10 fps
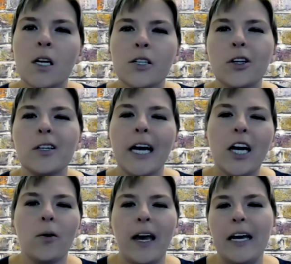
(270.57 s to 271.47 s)
So you're like,
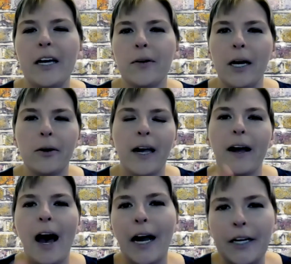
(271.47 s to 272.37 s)
okay,
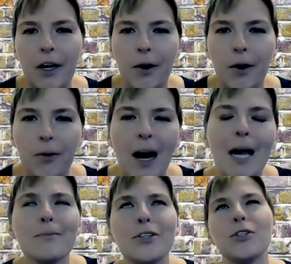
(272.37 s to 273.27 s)
I know. I'm
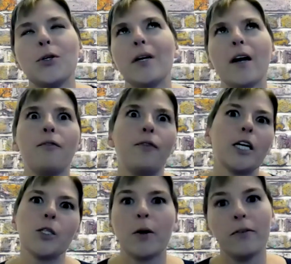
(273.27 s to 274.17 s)
student
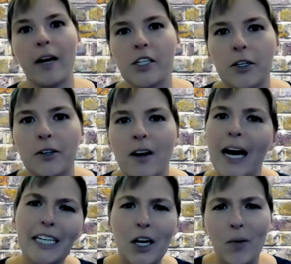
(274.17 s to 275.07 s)
affairs professional.
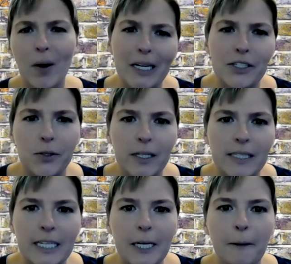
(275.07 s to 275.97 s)
I know what my students
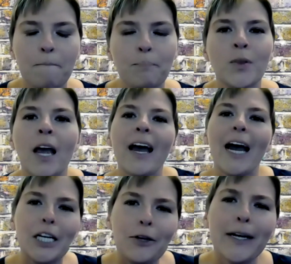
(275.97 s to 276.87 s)
need. And
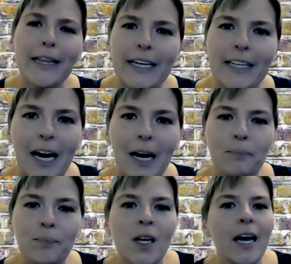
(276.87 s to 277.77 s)
you can think that,
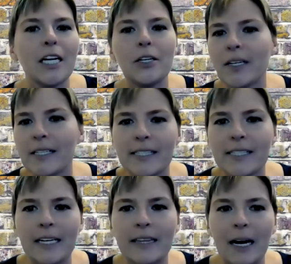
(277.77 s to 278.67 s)
and you can state
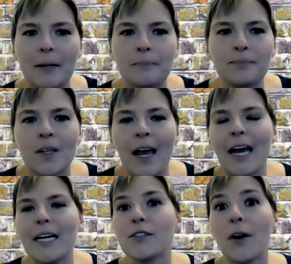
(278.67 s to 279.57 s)
that, and
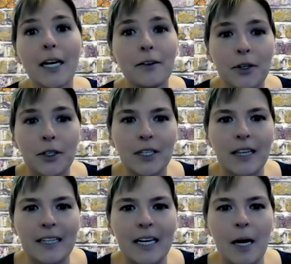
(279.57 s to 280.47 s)
it's fine for you to
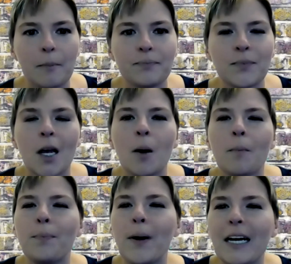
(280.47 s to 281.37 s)
think that.
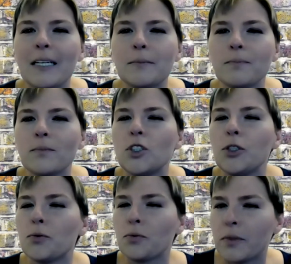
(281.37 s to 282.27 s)
But do
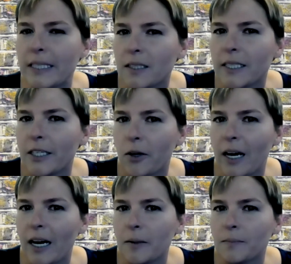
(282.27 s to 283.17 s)
you really know
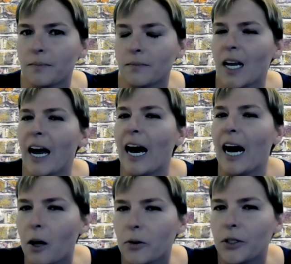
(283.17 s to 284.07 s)
that?
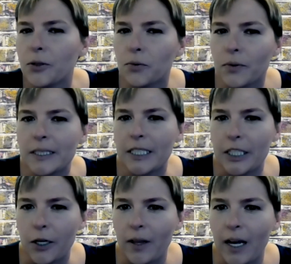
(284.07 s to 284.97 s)
How do you really
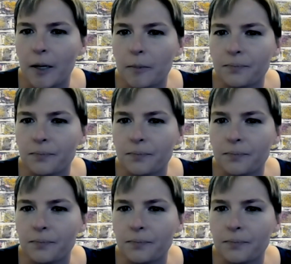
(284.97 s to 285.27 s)
know that?